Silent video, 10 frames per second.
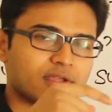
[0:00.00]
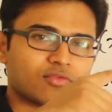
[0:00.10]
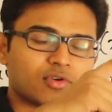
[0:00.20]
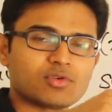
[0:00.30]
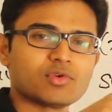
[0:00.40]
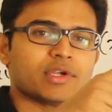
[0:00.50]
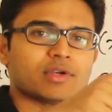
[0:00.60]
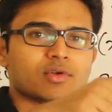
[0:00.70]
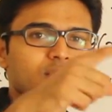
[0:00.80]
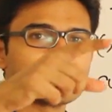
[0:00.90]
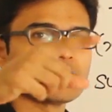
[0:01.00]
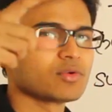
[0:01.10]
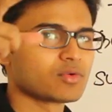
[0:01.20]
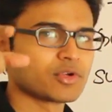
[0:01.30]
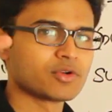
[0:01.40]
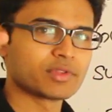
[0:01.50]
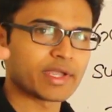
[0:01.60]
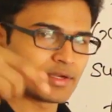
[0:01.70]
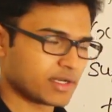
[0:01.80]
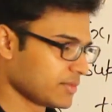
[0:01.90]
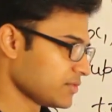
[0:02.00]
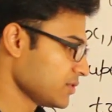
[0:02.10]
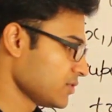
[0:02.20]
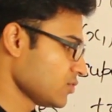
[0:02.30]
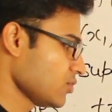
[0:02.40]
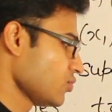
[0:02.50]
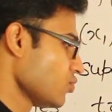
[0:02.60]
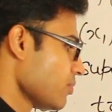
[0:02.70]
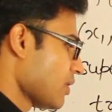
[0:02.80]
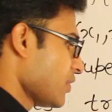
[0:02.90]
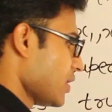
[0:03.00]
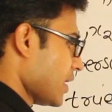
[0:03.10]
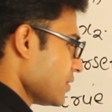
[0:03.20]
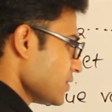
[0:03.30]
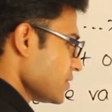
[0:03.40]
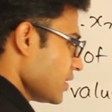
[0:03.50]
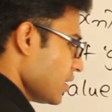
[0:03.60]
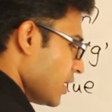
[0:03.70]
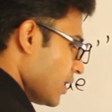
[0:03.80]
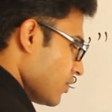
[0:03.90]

Therefore 2 into 2 into 2 into 9 times. So 2 power 9 is the